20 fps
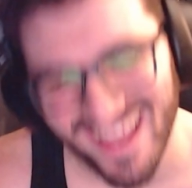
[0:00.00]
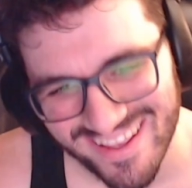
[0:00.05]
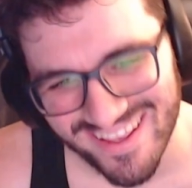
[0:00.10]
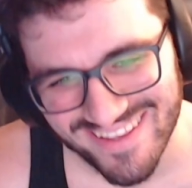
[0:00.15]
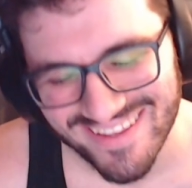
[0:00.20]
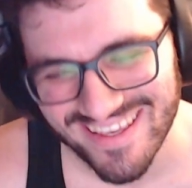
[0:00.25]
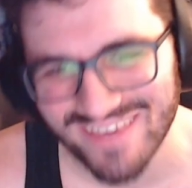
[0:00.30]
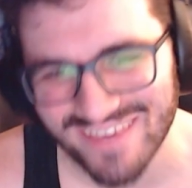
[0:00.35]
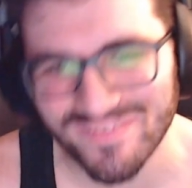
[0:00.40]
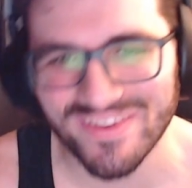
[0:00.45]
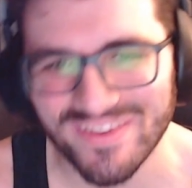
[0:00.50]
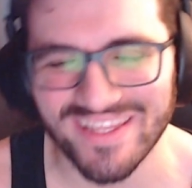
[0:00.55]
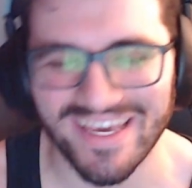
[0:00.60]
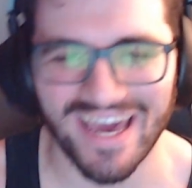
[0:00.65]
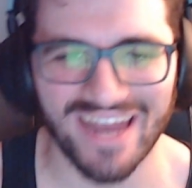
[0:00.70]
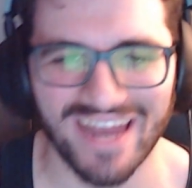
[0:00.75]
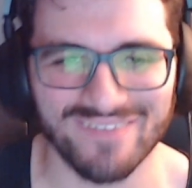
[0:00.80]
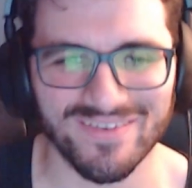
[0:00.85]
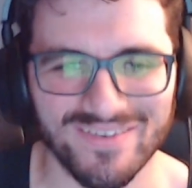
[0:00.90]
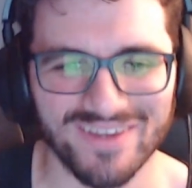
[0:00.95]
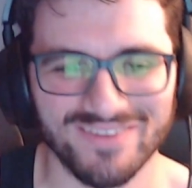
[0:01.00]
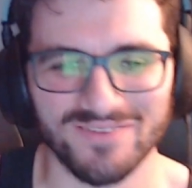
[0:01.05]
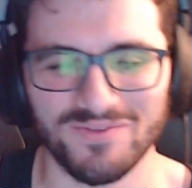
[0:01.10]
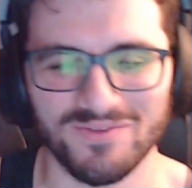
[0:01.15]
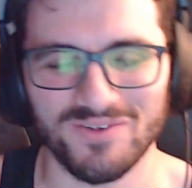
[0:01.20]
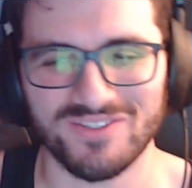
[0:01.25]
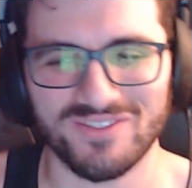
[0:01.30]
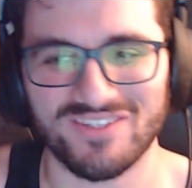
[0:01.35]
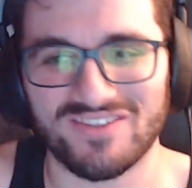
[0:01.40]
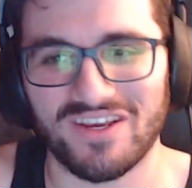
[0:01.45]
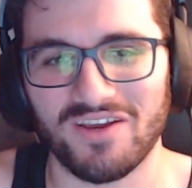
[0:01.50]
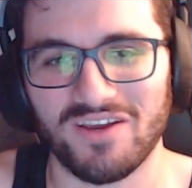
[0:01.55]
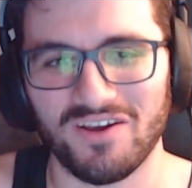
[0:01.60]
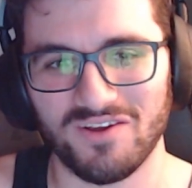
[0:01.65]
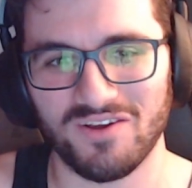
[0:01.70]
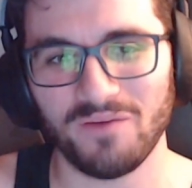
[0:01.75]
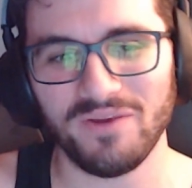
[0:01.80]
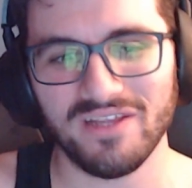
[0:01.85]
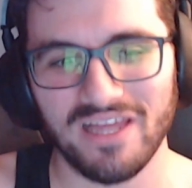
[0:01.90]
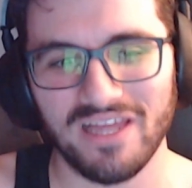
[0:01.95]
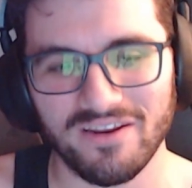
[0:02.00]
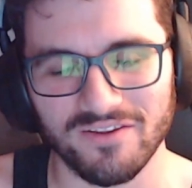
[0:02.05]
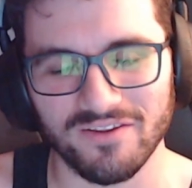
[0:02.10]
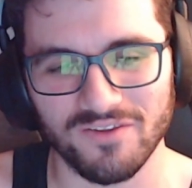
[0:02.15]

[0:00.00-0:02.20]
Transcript: Even the anime Tabuchi is like, are we allowed to do